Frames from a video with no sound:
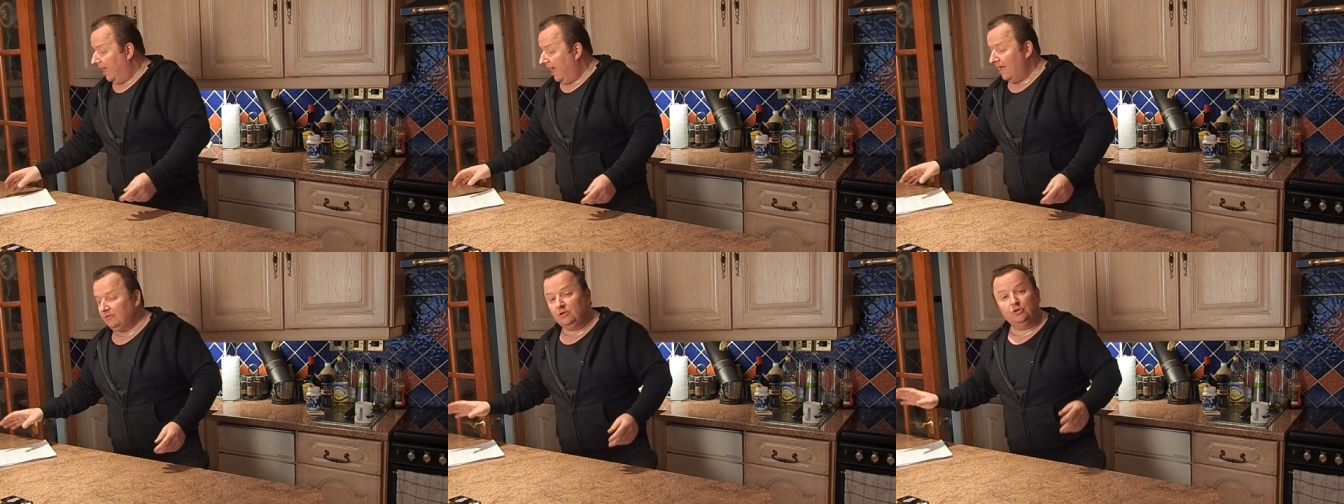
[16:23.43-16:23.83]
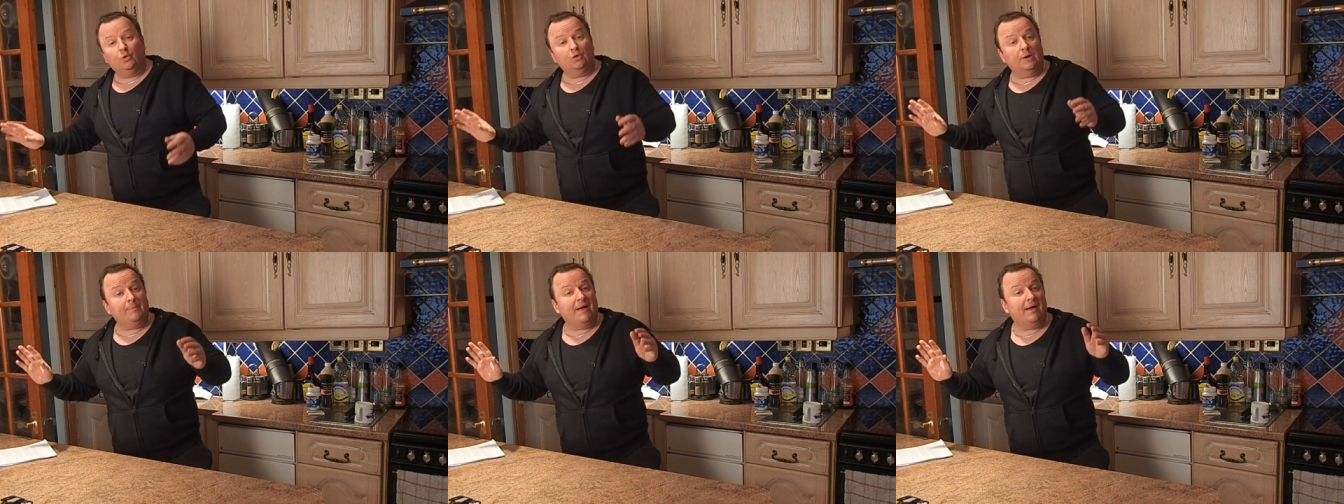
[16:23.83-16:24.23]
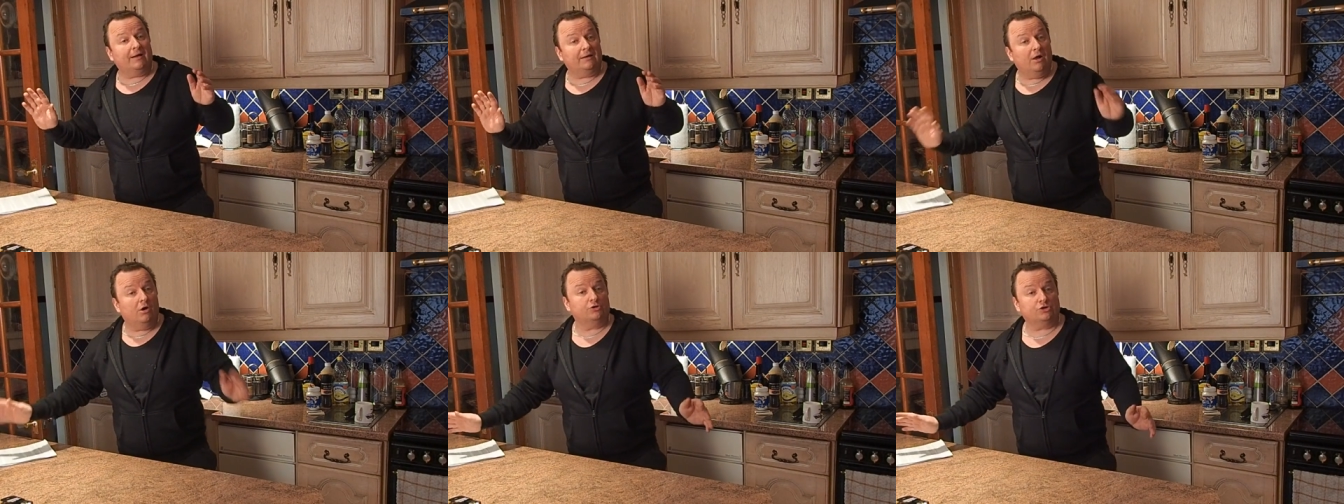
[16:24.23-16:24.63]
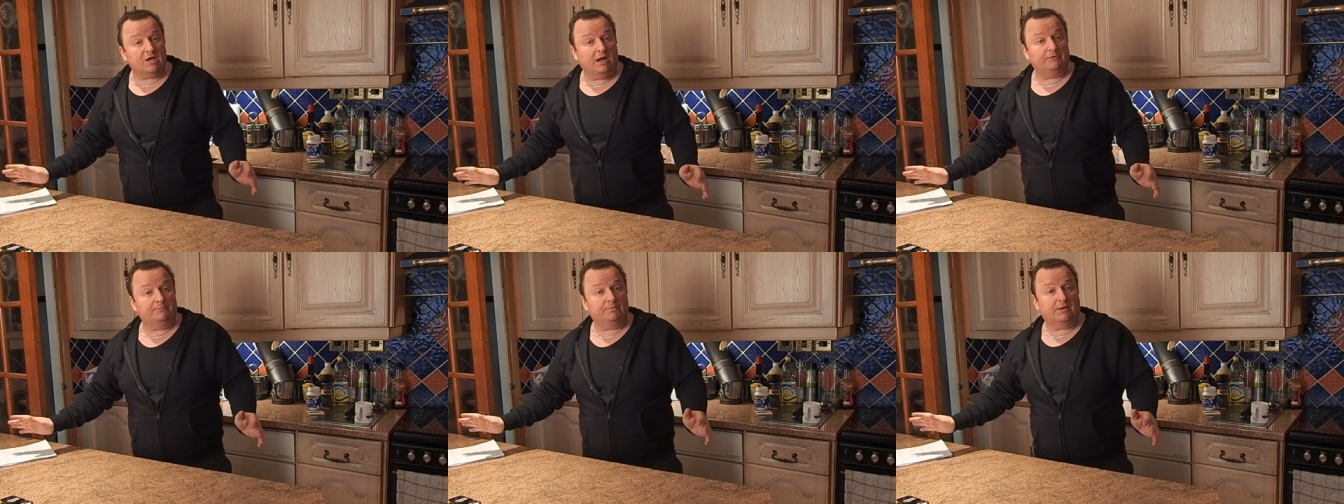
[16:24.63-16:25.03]
And talking about large
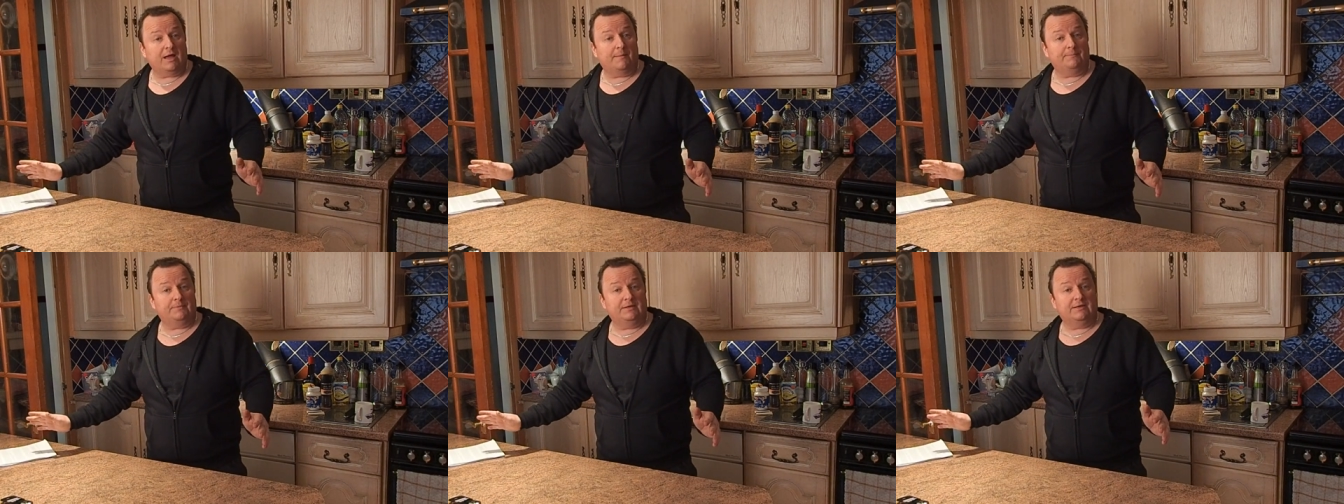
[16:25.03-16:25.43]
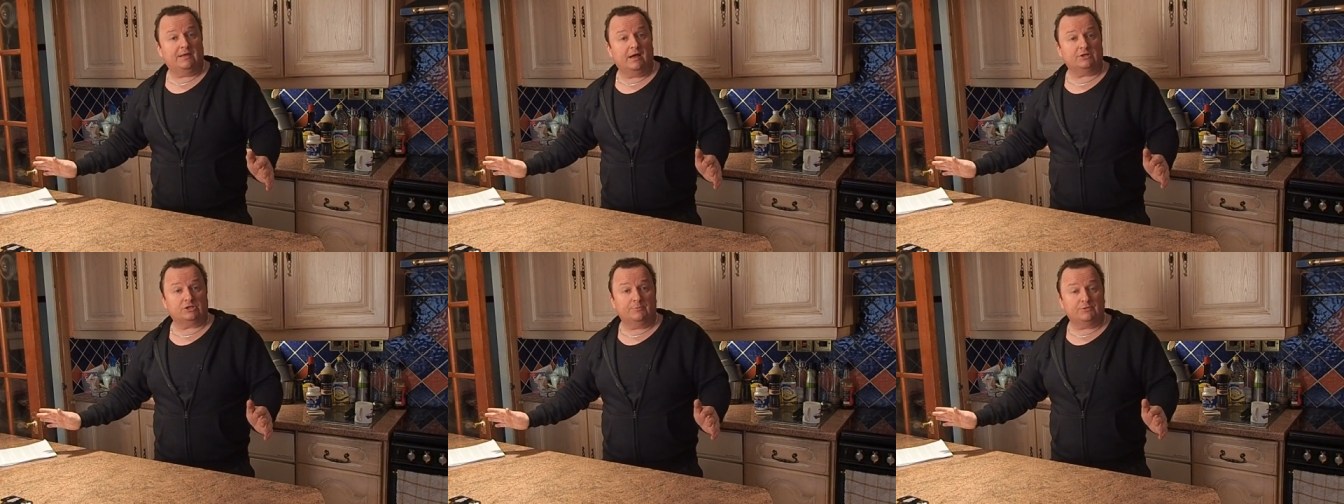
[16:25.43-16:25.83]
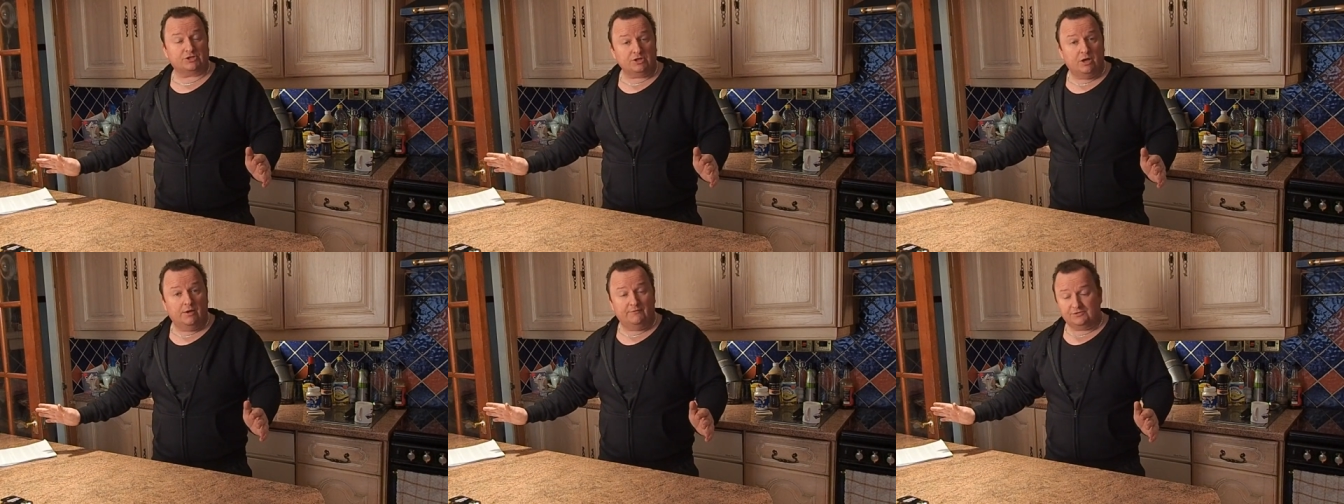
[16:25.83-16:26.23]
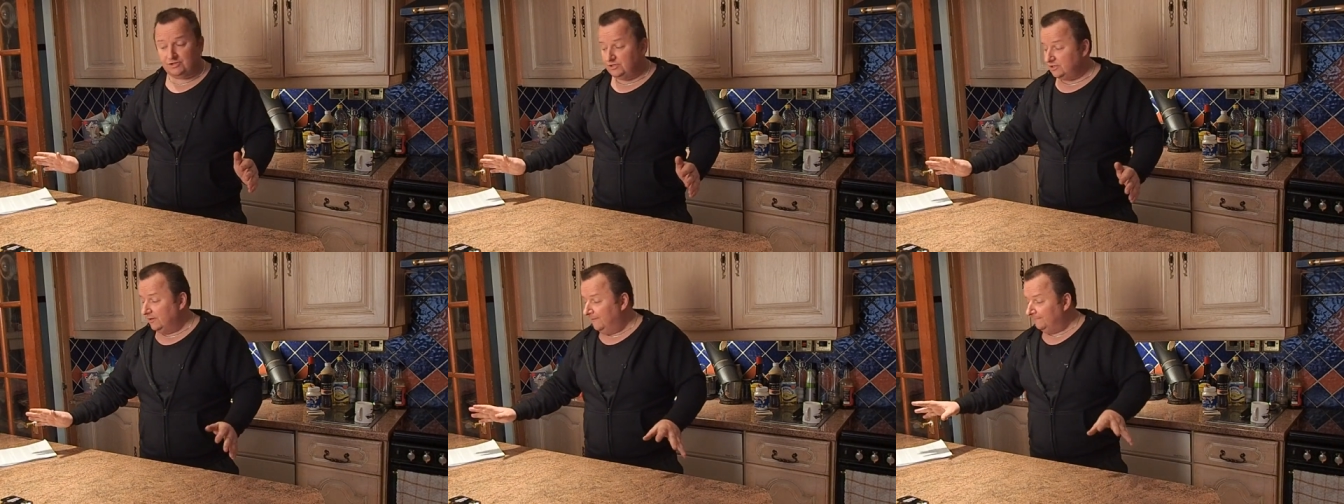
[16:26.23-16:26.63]
company customer
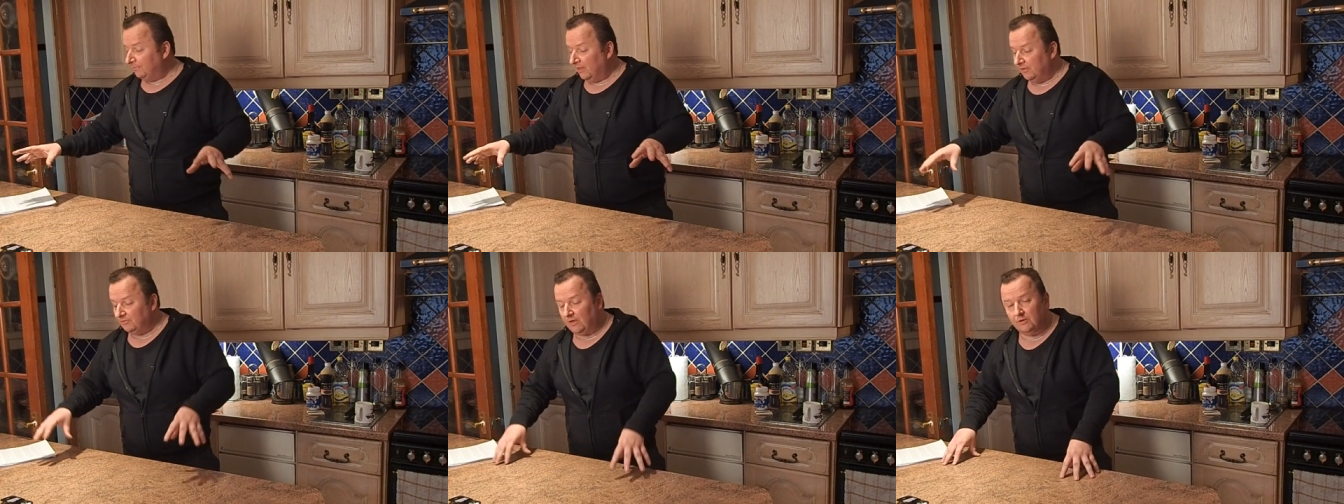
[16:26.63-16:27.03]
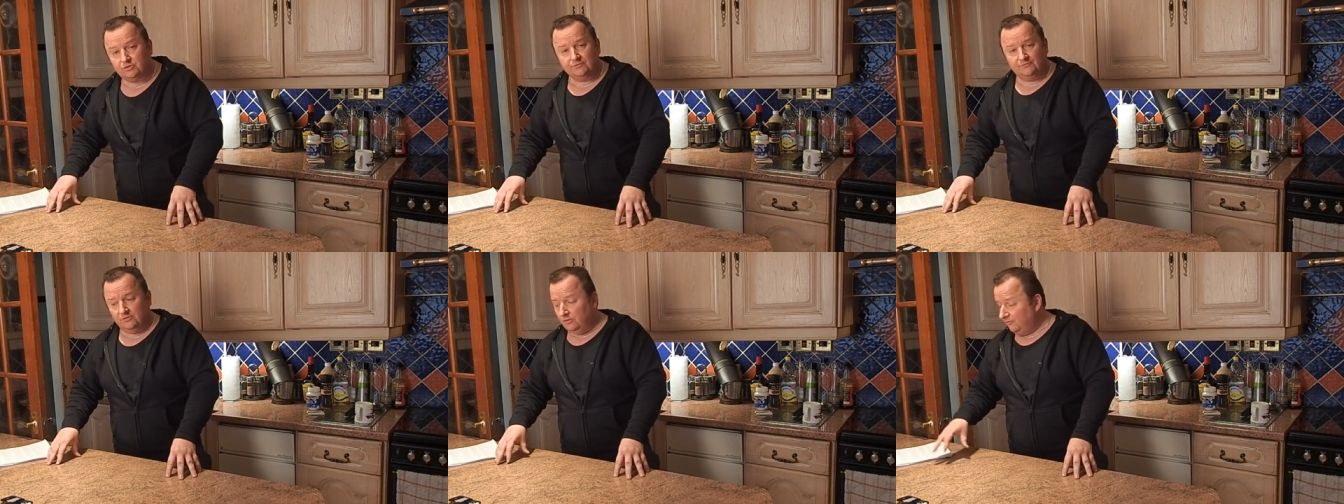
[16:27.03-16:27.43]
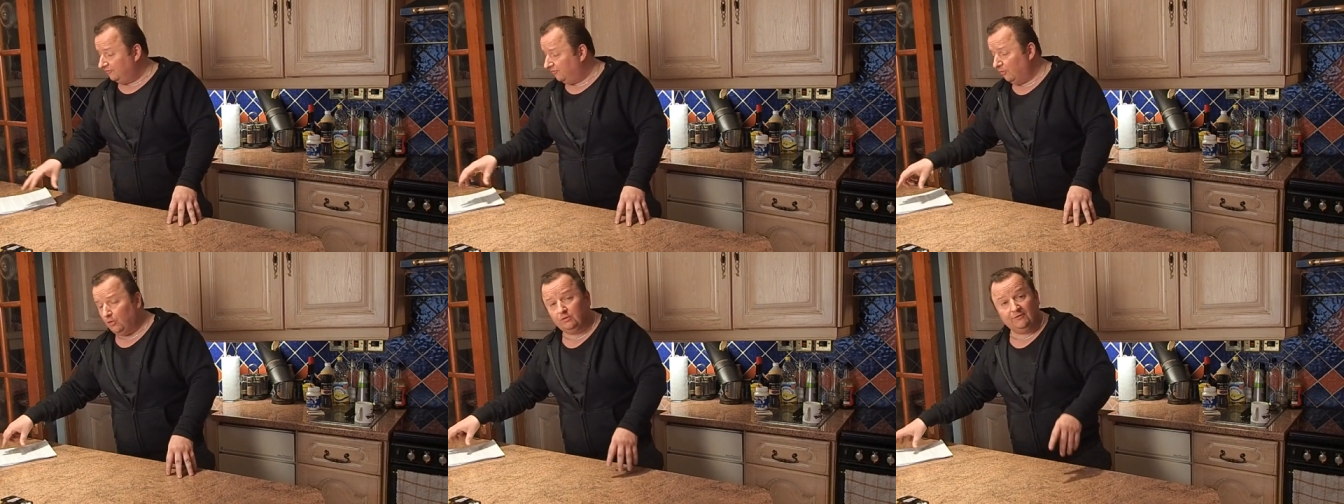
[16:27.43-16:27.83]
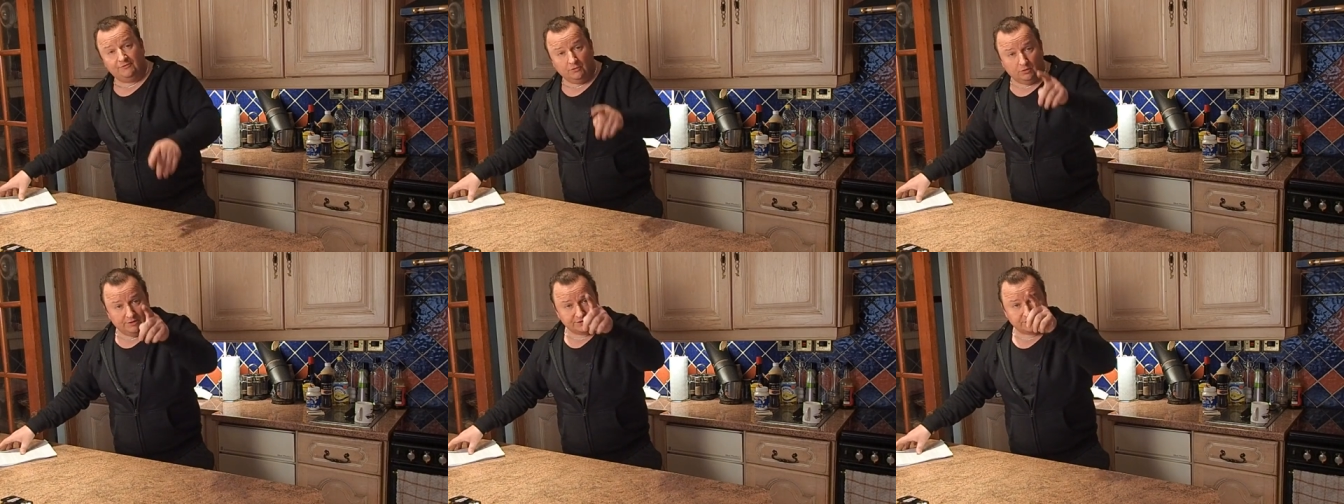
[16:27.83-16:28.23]
services, those of you, Ford, if
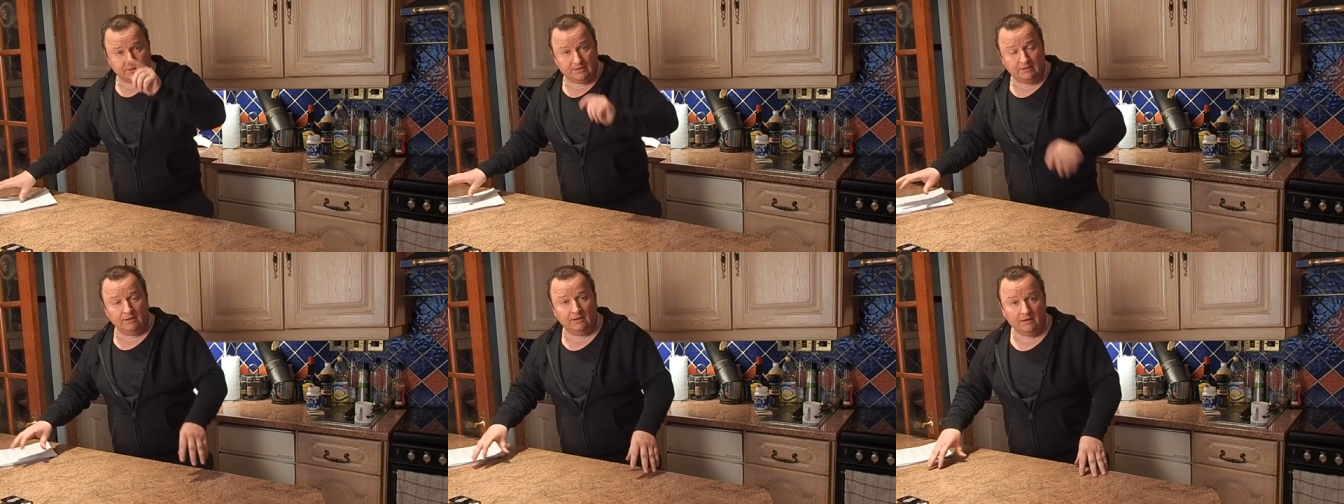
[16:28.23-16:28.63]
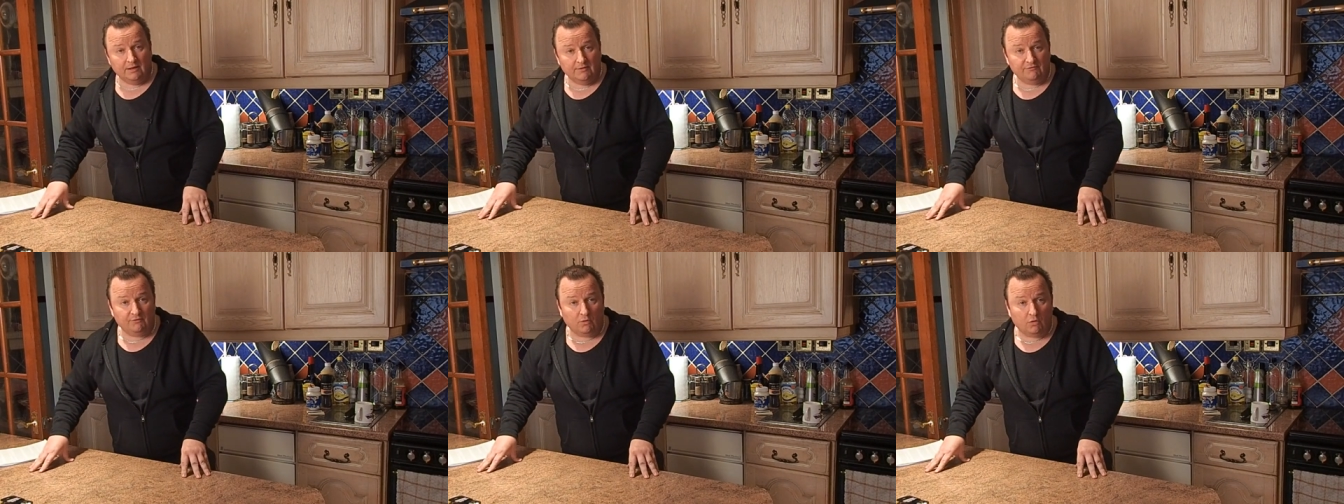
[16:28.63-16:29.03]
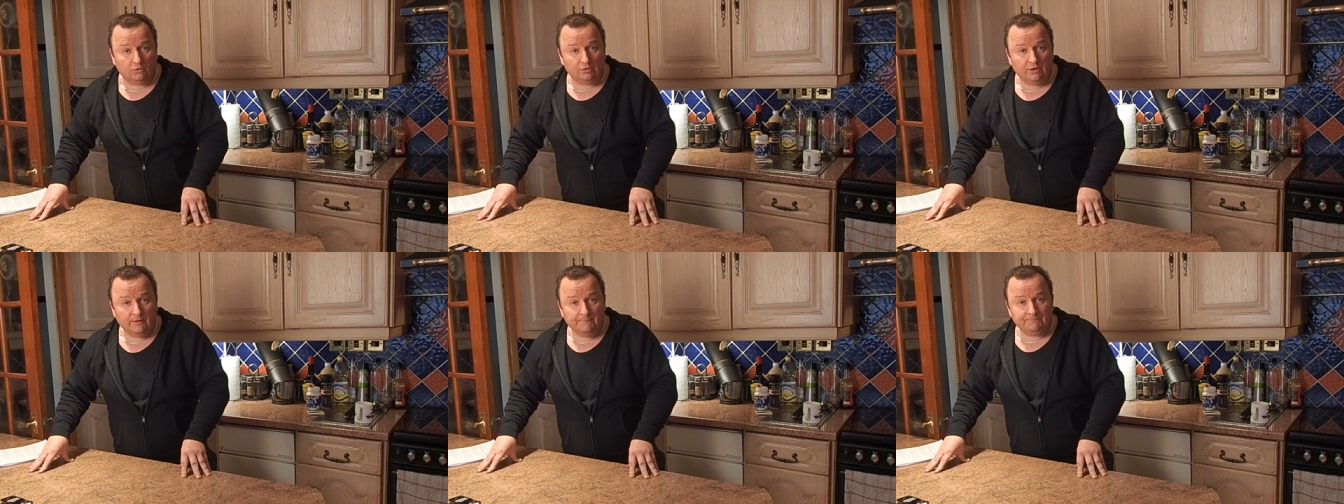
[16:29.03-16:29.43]
you're listening, Ford,